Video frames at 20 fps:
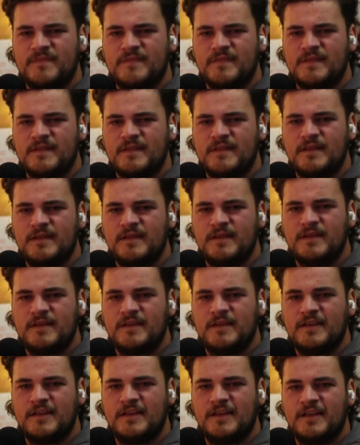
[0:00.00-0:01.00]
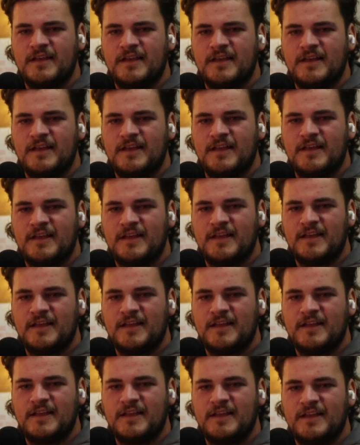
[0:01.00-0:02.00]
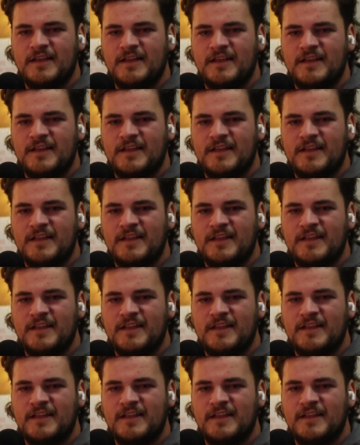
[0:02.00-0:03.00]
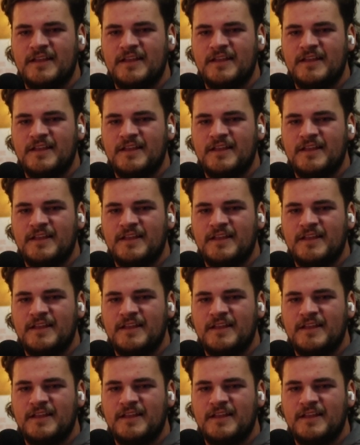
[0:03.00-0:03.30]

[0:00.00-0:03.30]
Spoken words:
No words are spoken by the person on screen.